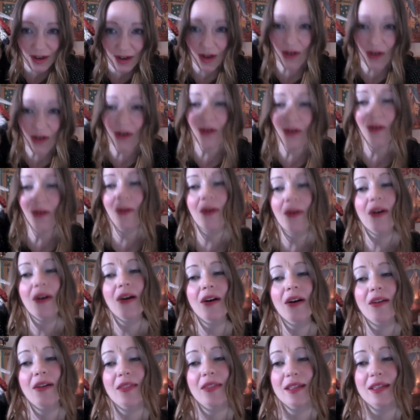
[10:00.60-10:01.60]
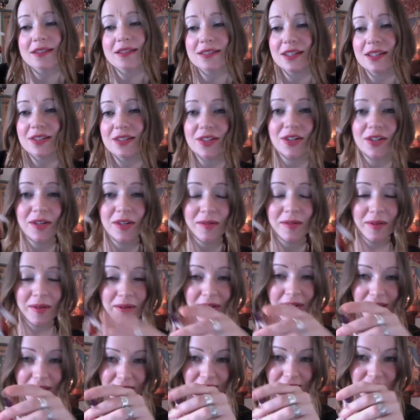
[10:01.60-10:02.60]
Oh, that's such a good one.
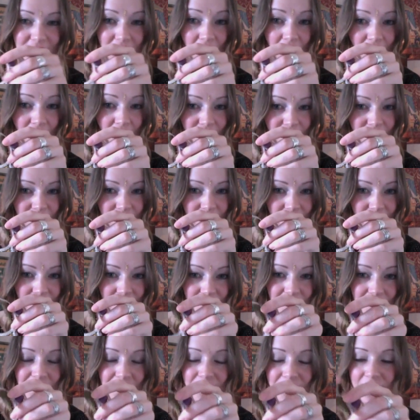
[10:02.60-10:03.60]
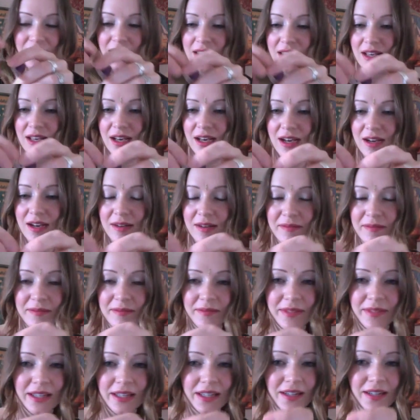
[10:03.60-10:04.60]
Okay, that's offering.
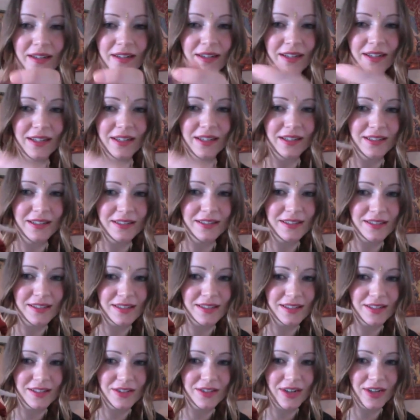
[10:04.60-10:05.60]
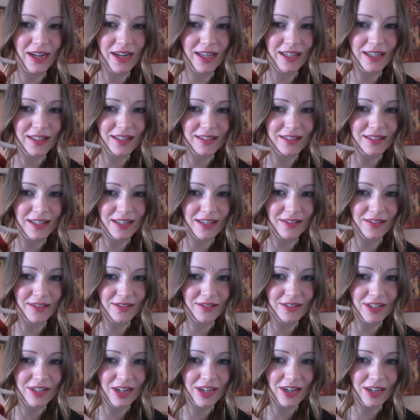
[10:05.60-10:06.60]
Here is the dragon tail
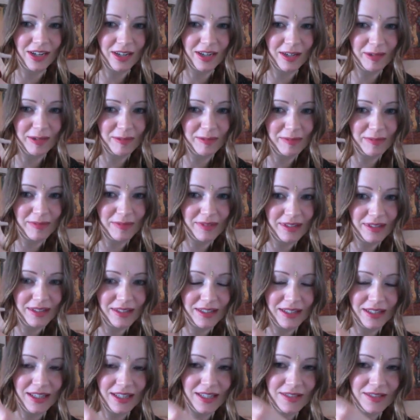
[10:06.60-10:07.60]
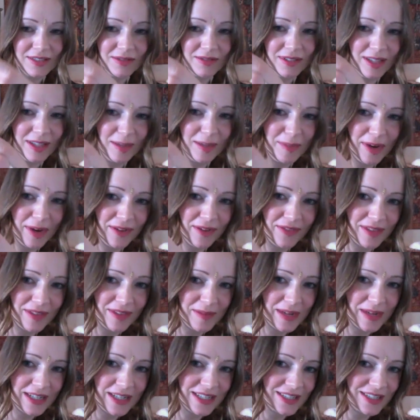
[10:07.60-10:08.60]
charm. It's really a puff the
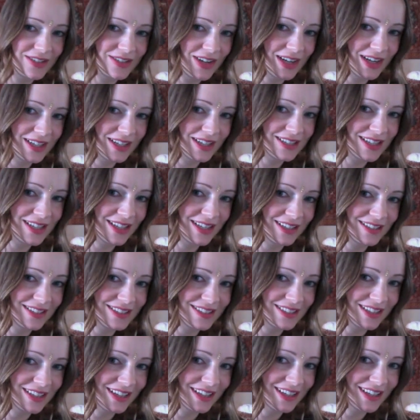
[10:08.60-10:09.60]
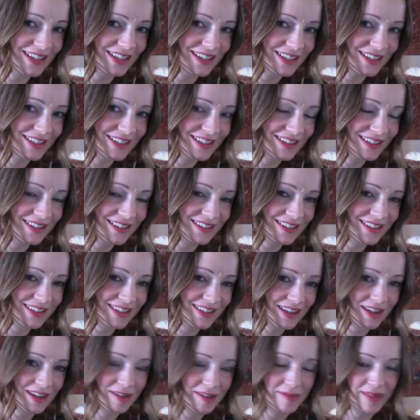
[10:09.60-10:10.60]
magic dragon tail, isn't it?
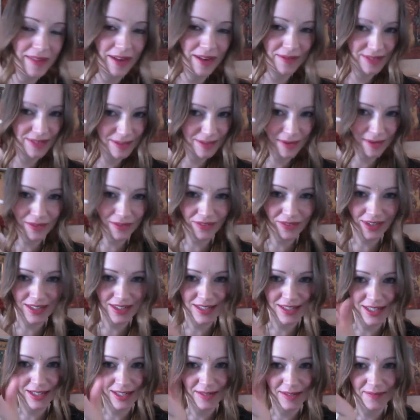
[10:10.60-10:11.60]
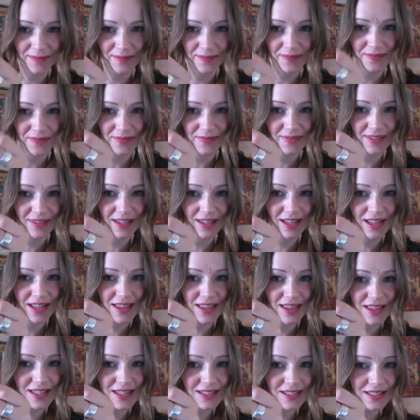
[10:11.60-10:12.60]
That one's about friendship.
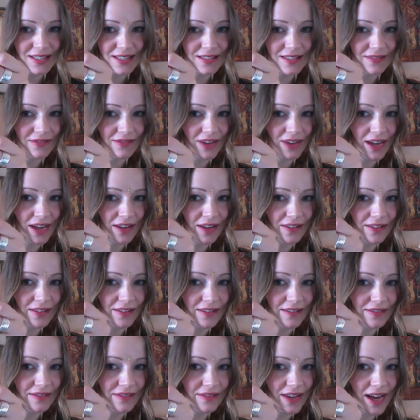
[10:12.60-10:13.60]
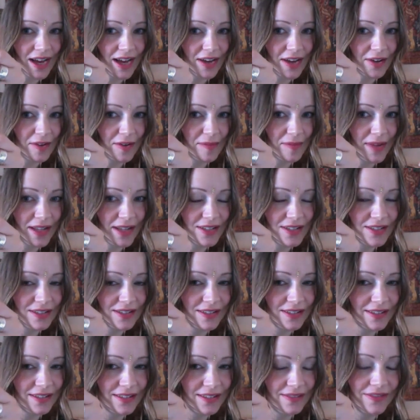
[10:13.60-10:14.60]
This is a vial of
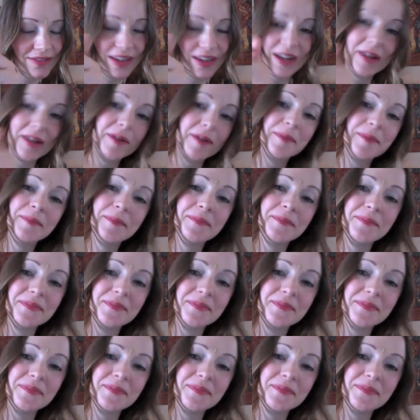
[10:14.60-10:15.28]
acromantula venom.